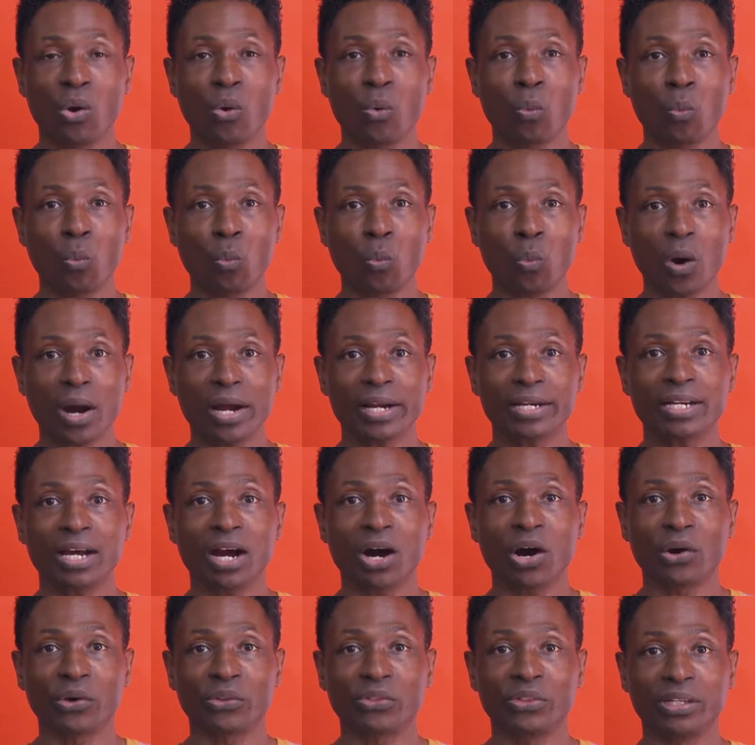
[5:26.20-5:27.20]
what
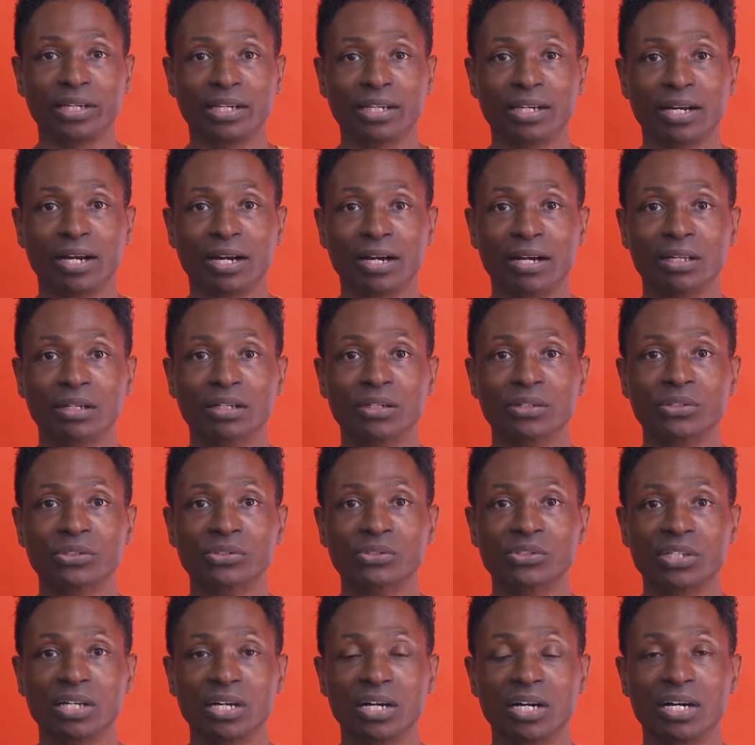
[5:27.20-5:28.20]
are the
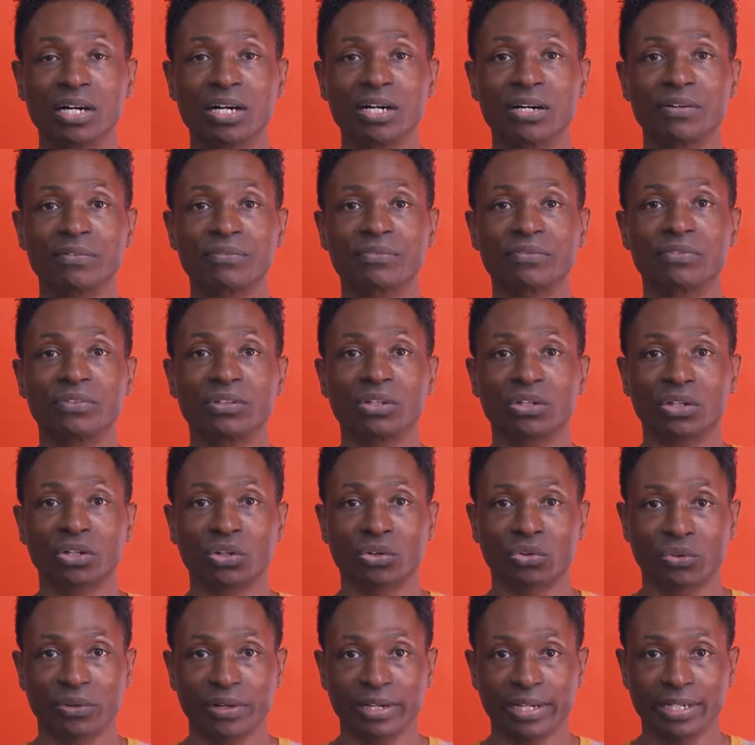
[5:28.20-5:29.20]
colors of the
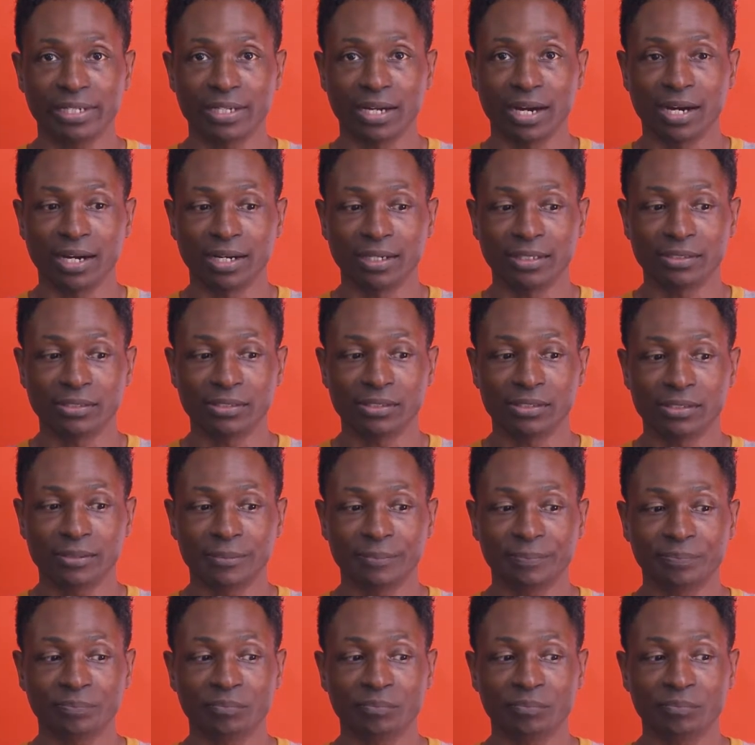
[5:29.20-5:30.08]
crayons.